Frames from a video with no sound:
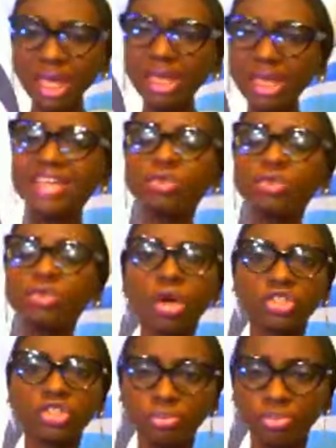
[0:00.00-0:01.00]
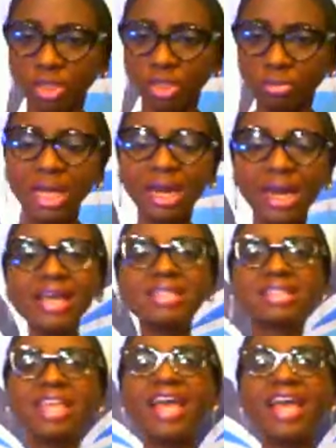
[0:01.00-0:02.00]
Let's worship him. Let's
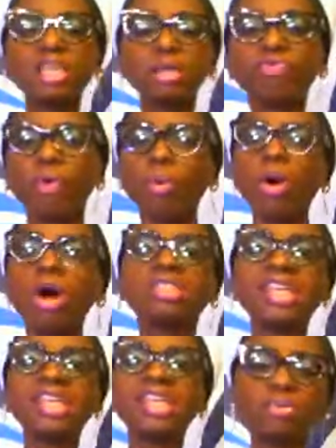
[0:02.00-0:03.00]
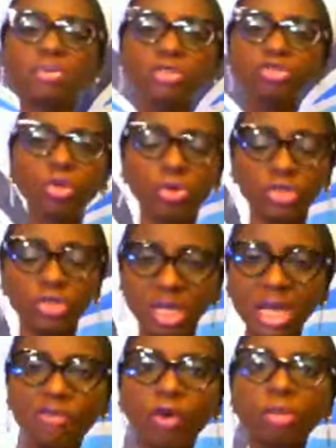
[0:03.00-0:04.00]
thank him for what he has been doing
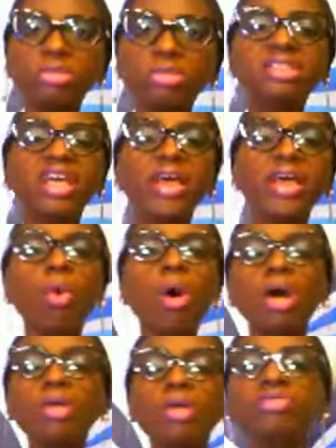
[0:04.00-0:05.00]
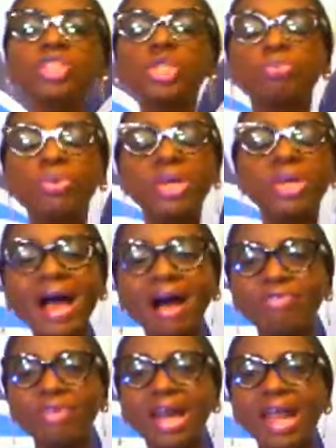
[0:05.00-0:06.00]
from the day one of this prayer
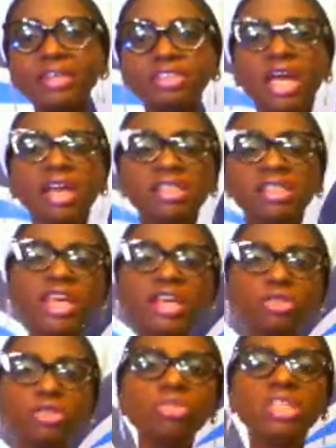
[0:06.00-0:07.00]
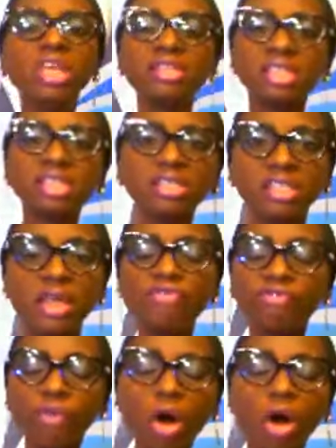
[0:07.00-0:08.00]
avalanche, day two, day three, day
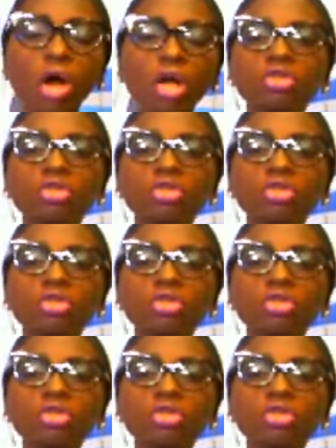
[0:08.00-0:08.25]
four.